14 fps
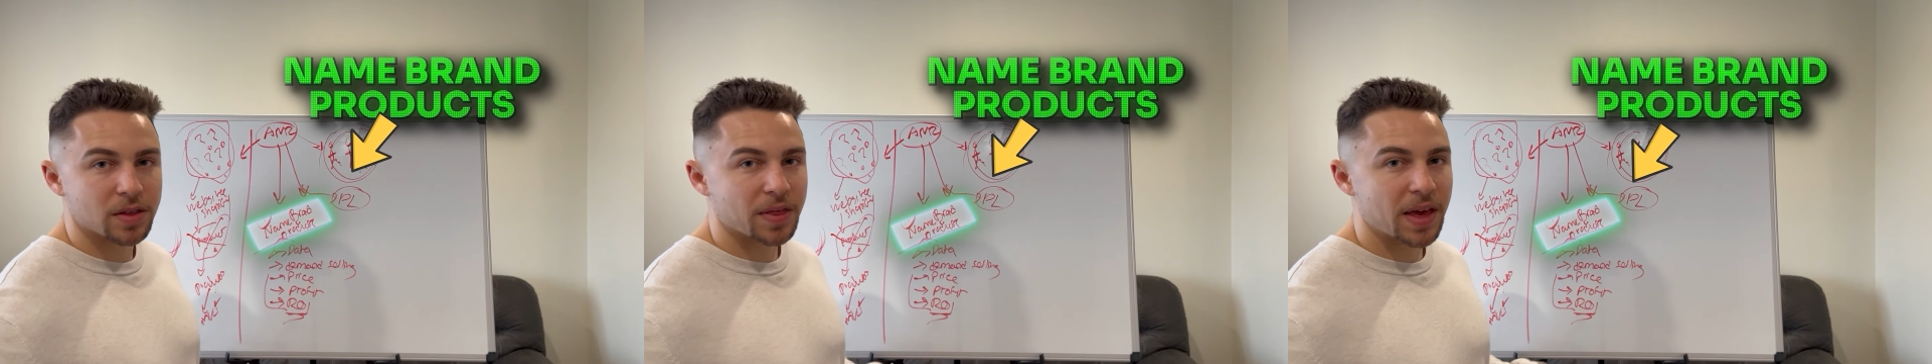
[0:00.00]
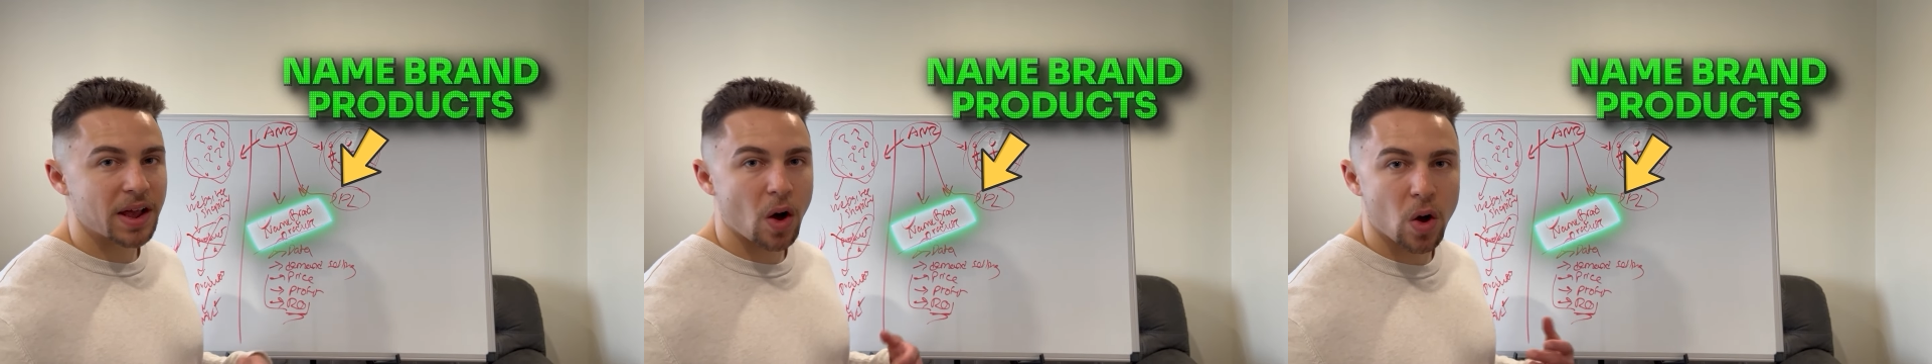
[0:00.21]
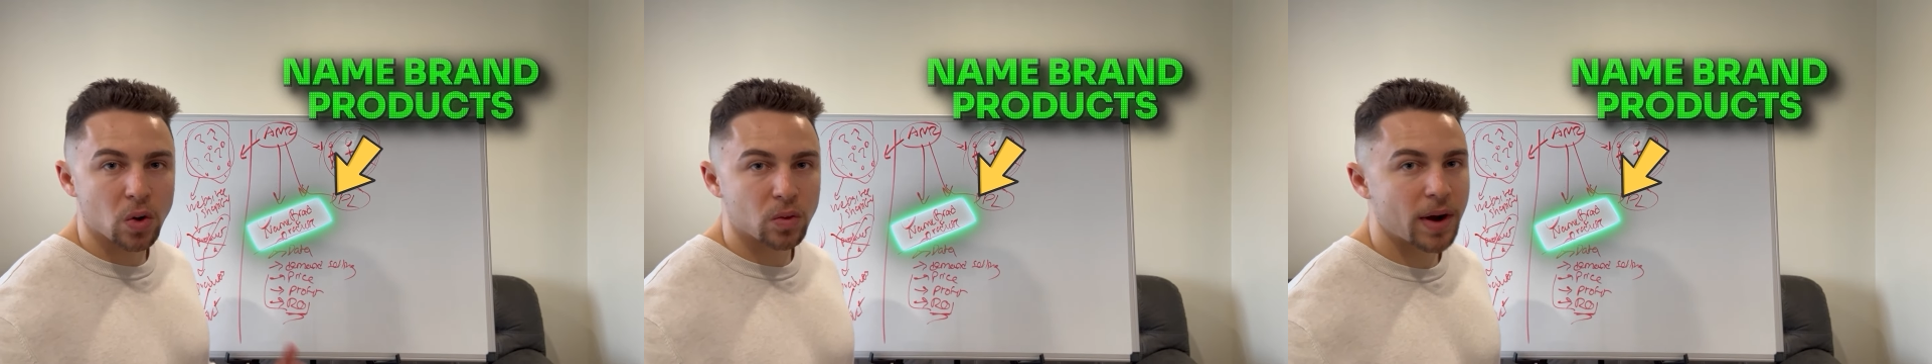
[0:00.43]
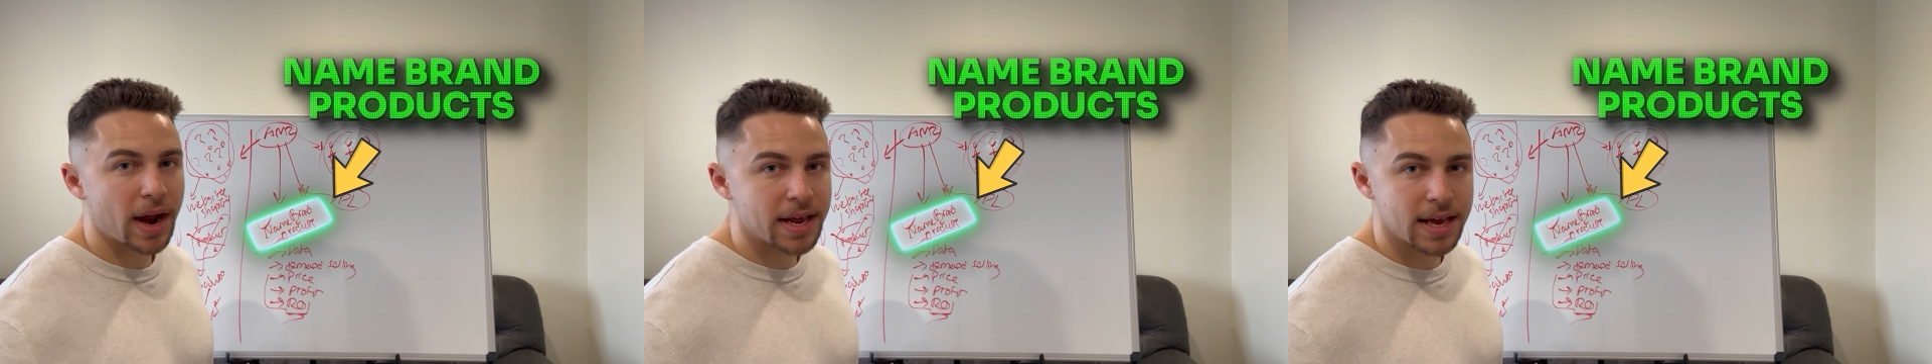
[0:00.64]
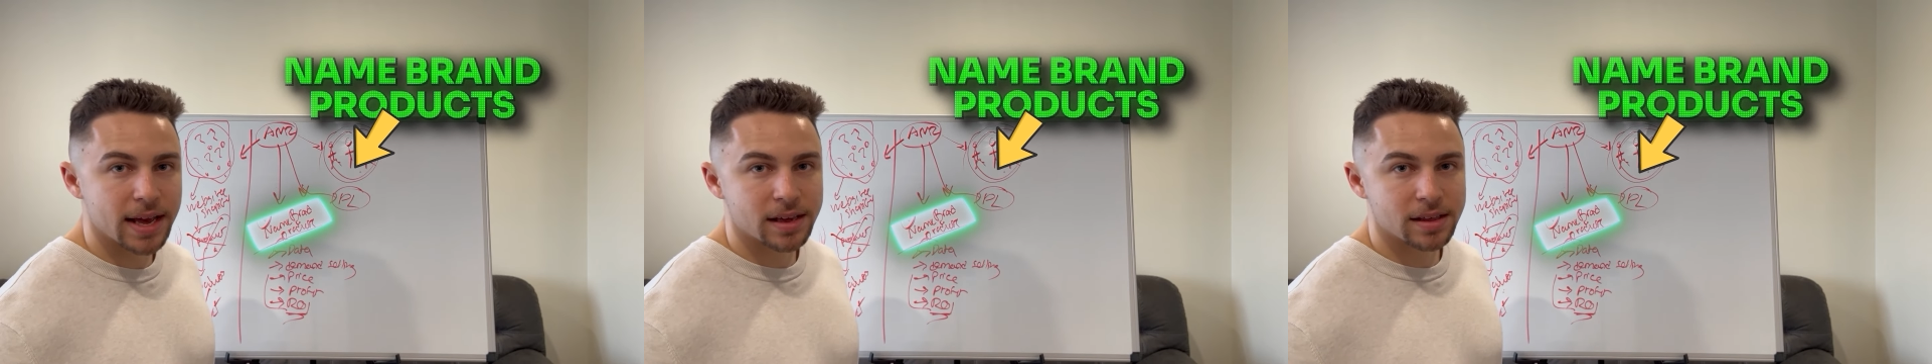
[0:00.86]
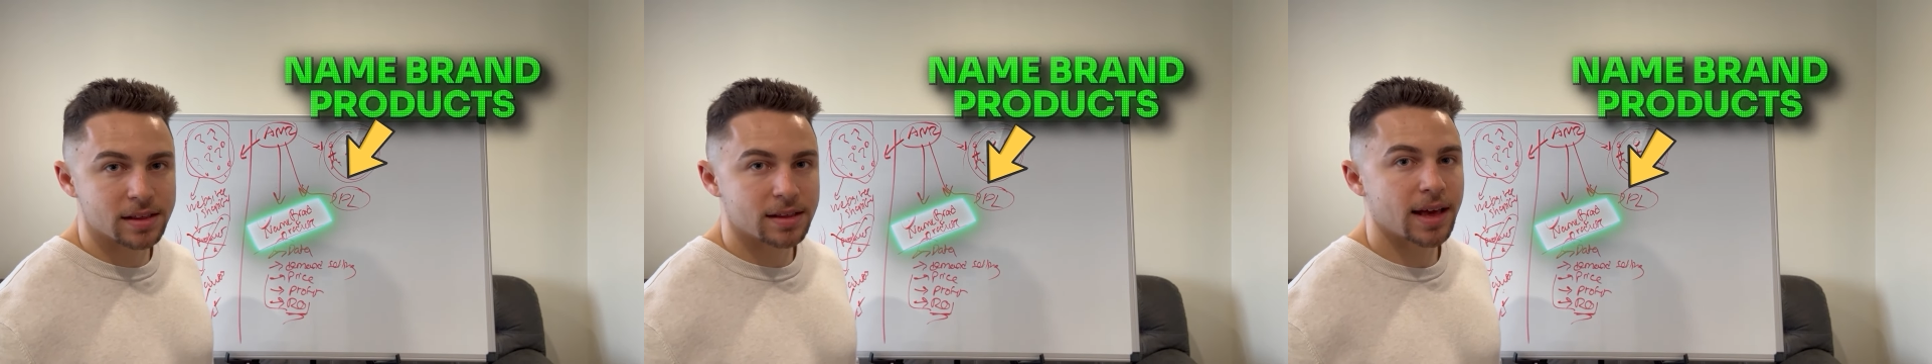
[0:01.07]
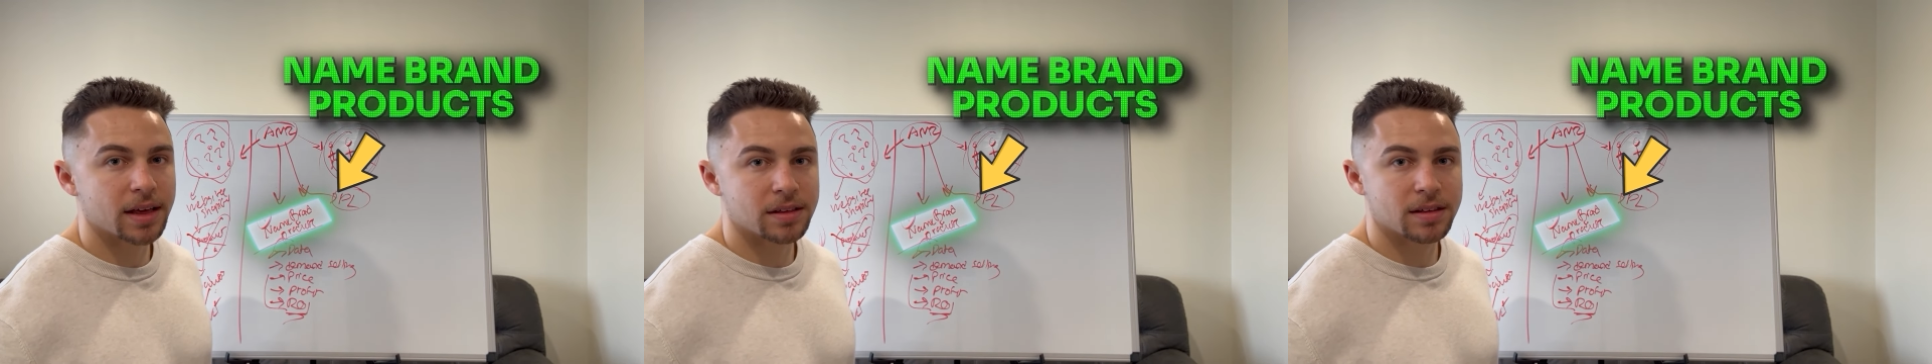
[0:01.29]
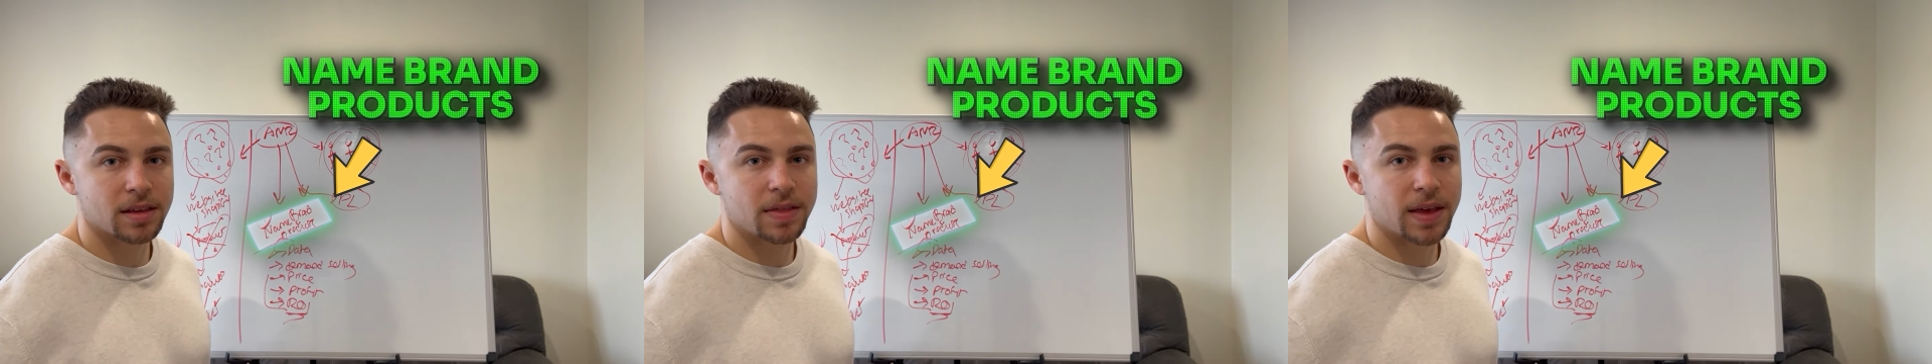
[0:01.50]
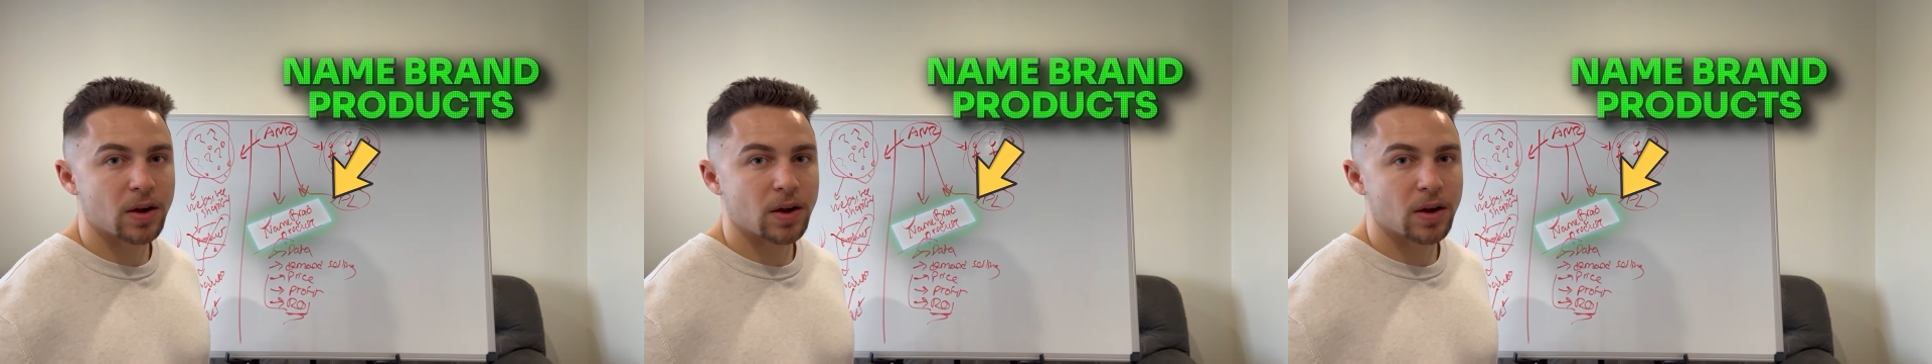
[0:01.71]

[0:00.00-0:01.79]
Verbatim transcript: They already exist.